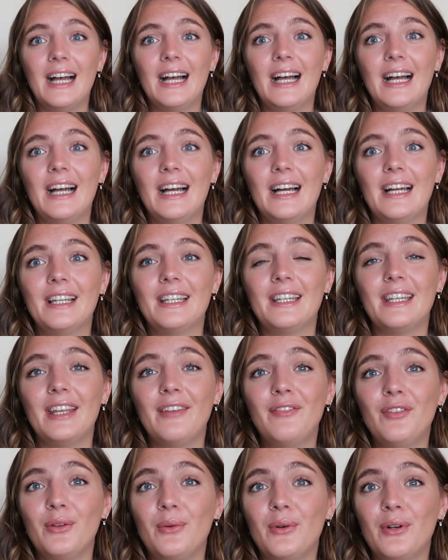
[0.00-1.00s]
And
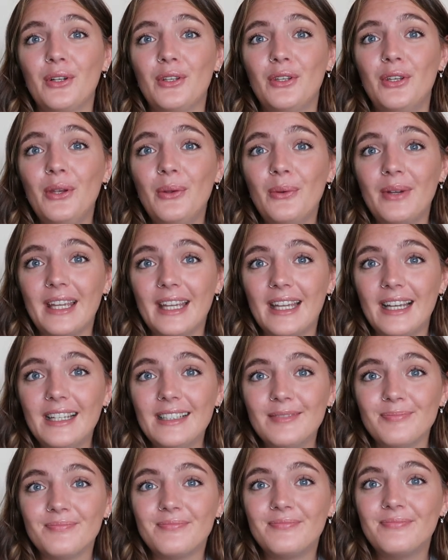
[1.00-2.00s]
if you are new
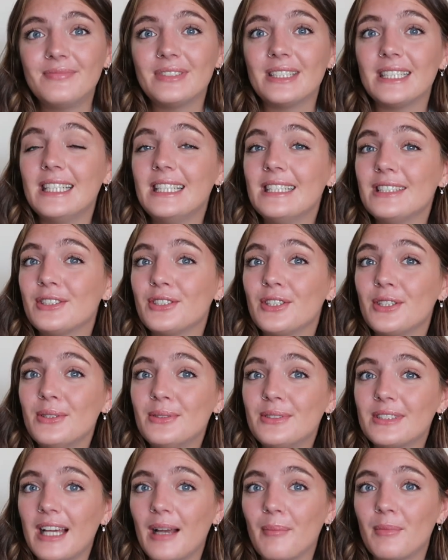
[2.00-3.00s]
here, please
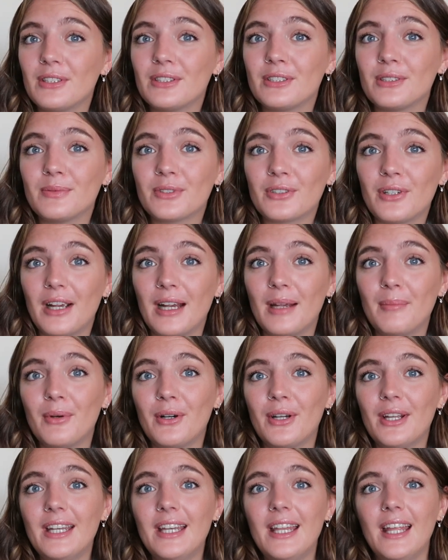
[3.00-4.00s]
do tap the subscribe
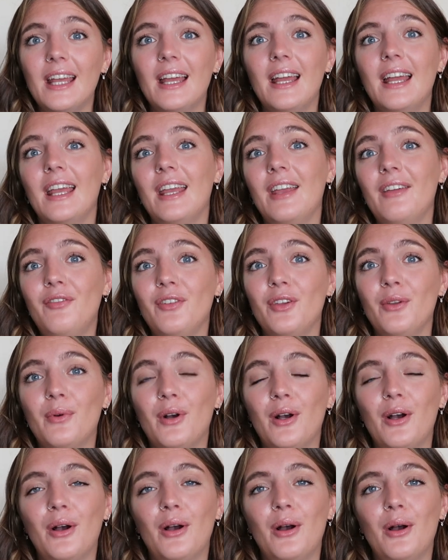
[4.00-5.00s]
button. If you
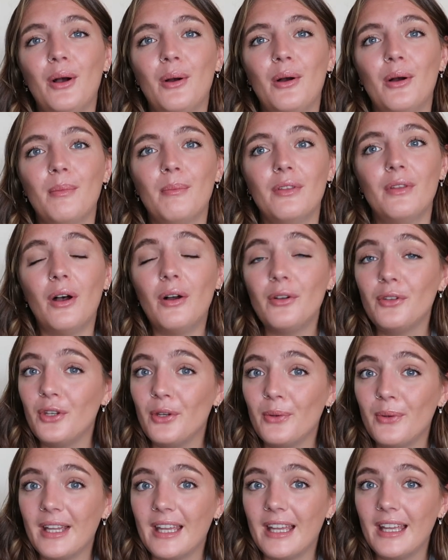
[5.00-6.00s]
are not
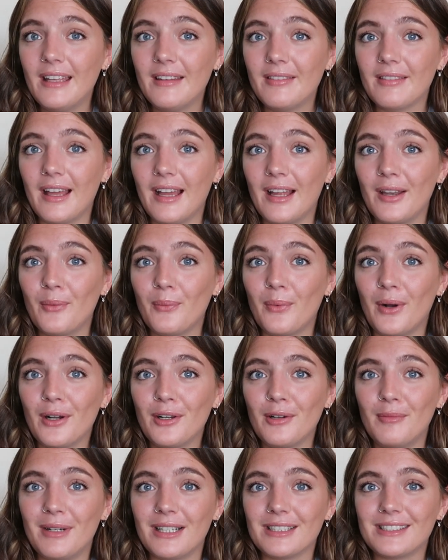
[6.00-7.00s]
new here, then
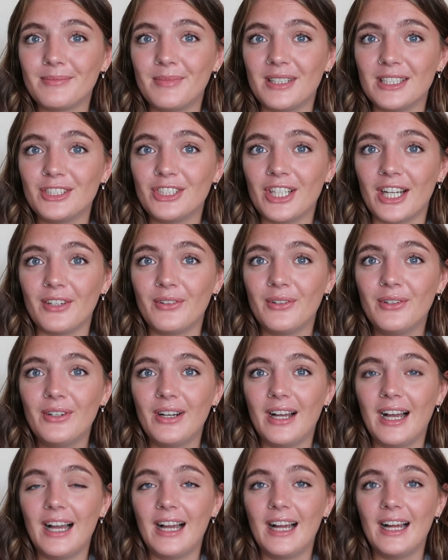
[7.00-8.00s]
welcome back to my
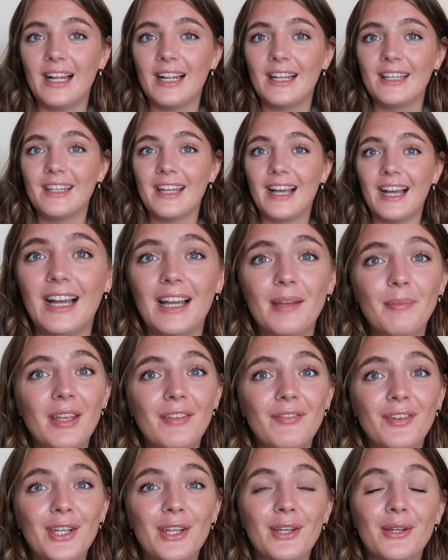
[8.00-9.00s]
channel, and I
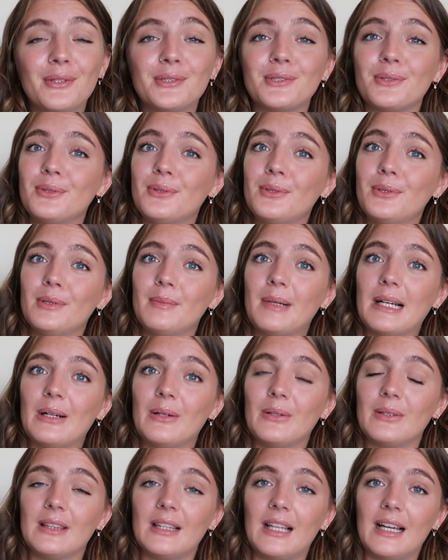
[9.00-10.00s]
make videos all
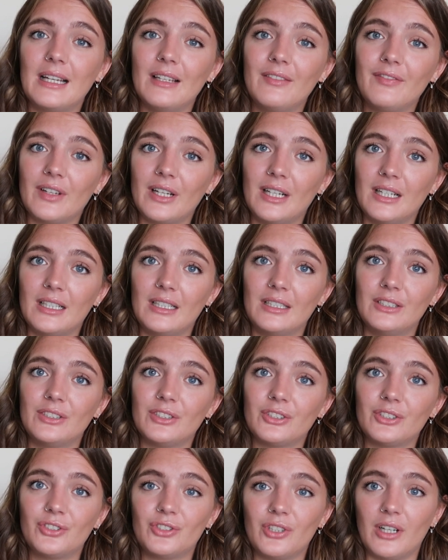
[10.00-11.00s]
about life and
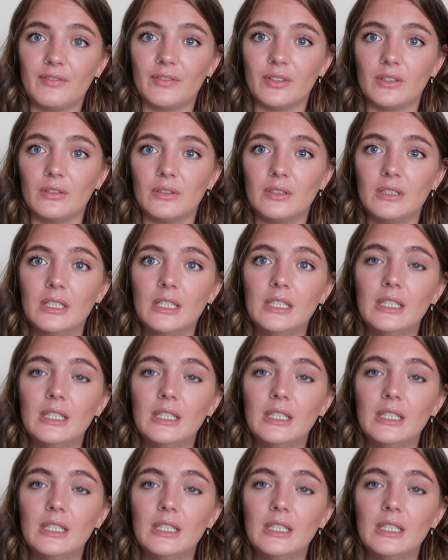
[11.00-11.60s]
travel.